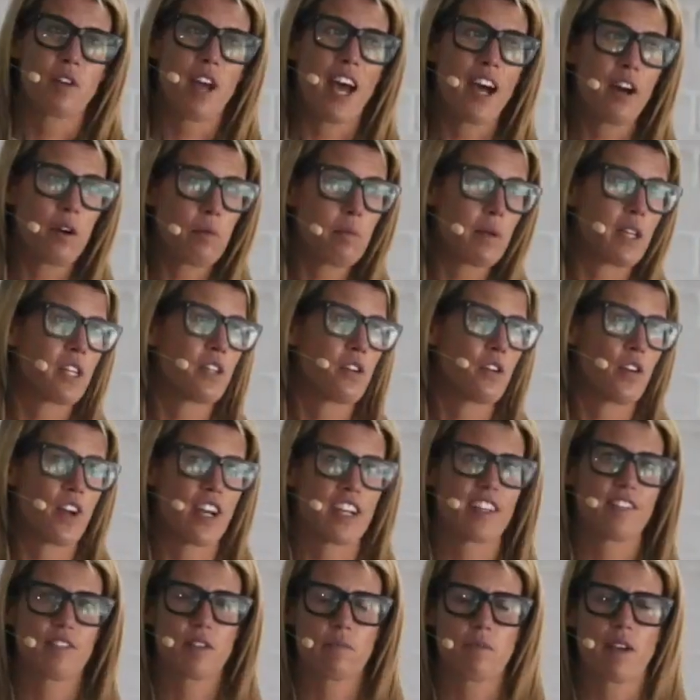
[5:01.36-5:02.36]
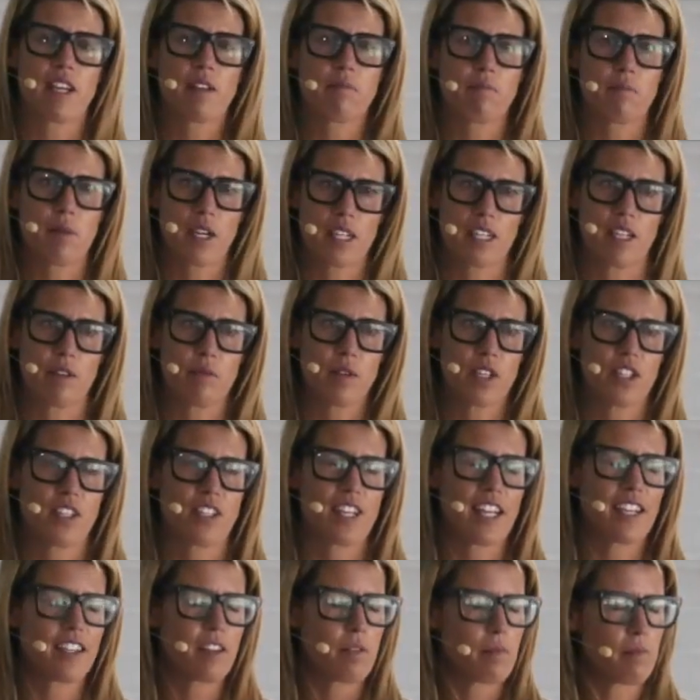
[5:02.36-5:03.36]
So helping creatives make money, which
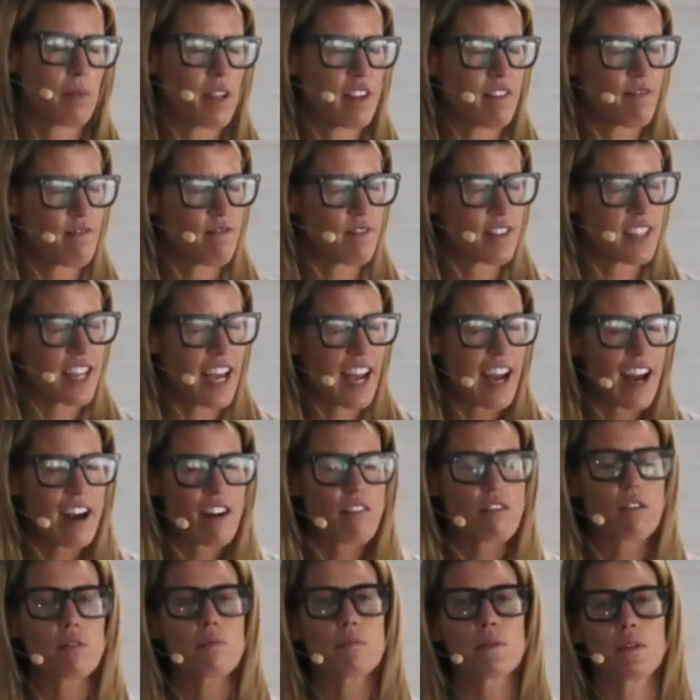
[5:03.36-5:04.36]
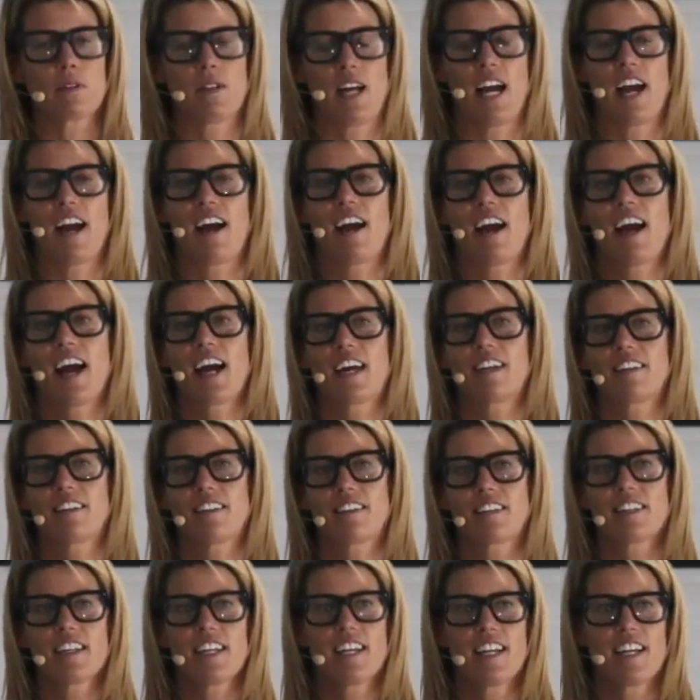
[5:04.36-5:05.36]
they can be terrible at,
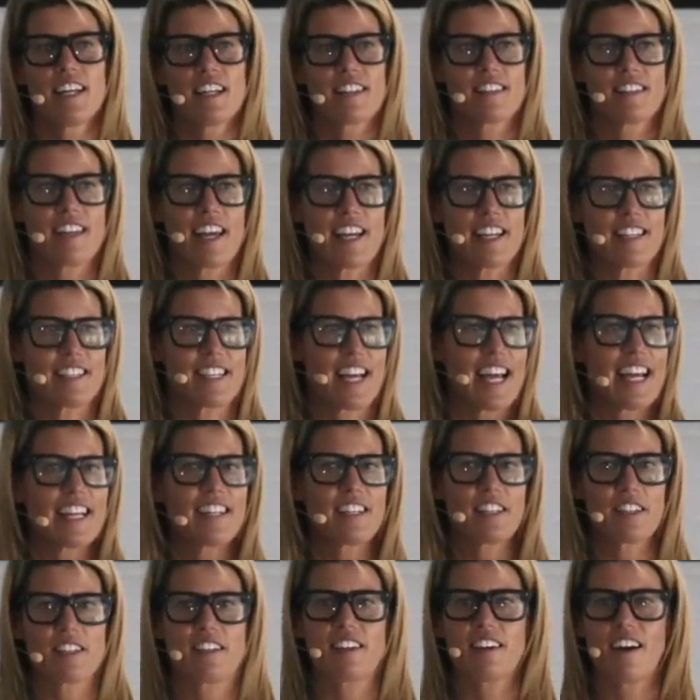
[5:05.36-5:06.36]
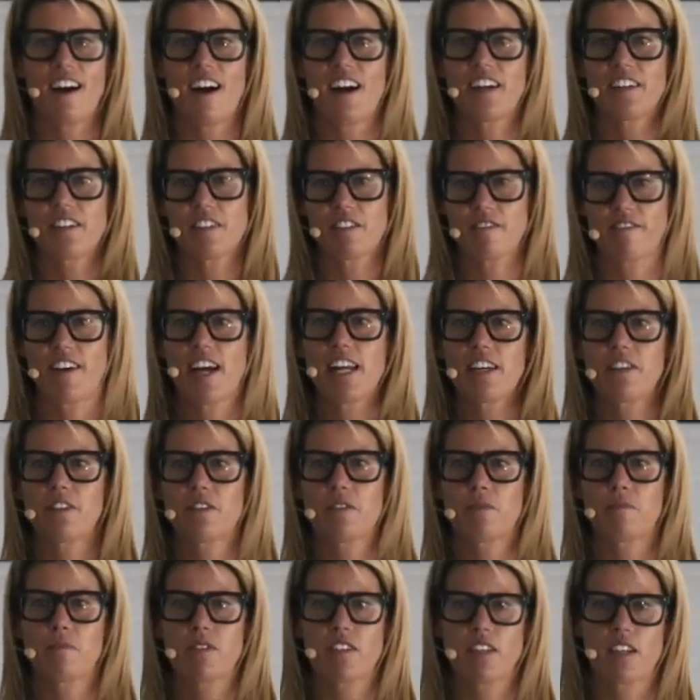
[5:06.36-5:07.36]
and they tend to undervalue
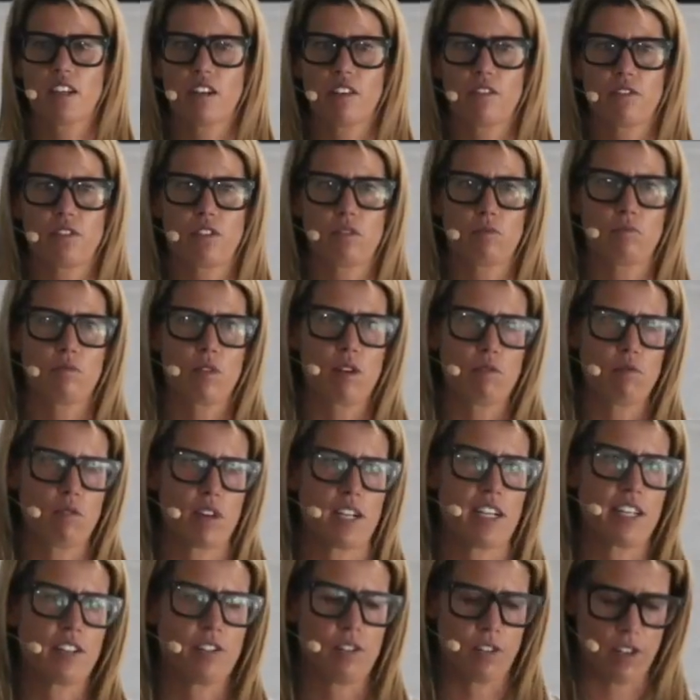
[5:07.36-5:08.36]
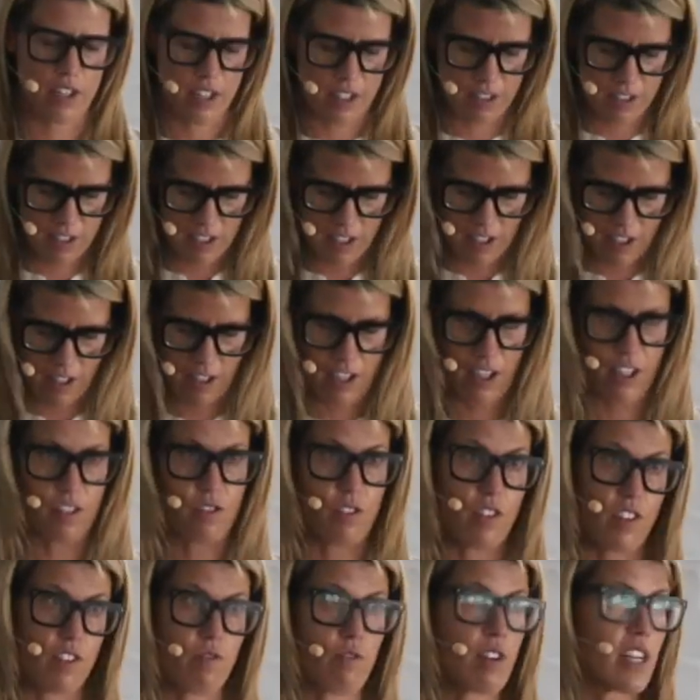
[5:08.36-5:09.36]
themselves, and we're really trying to
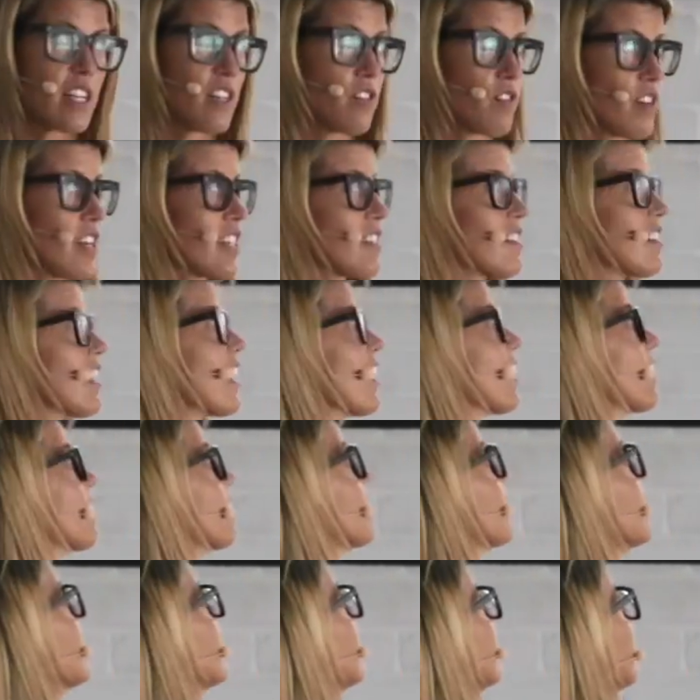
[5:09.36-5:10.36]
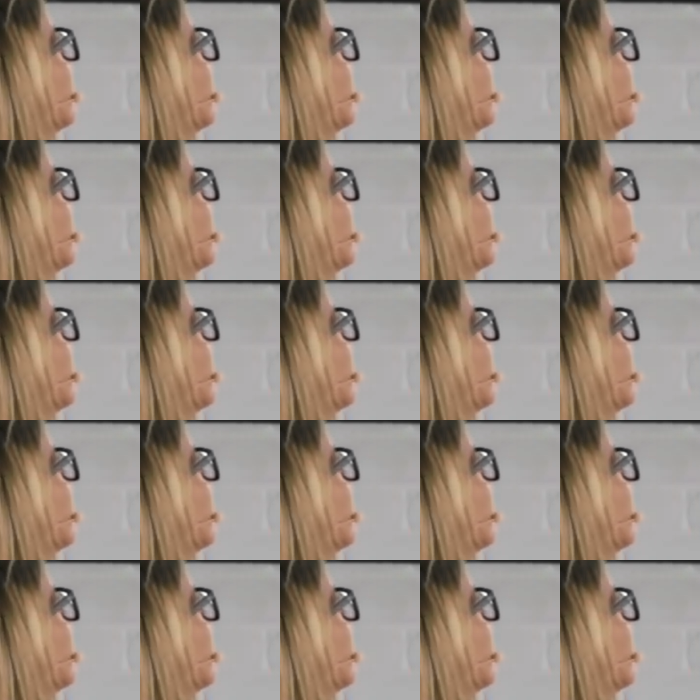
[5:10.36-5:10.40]
readdress that.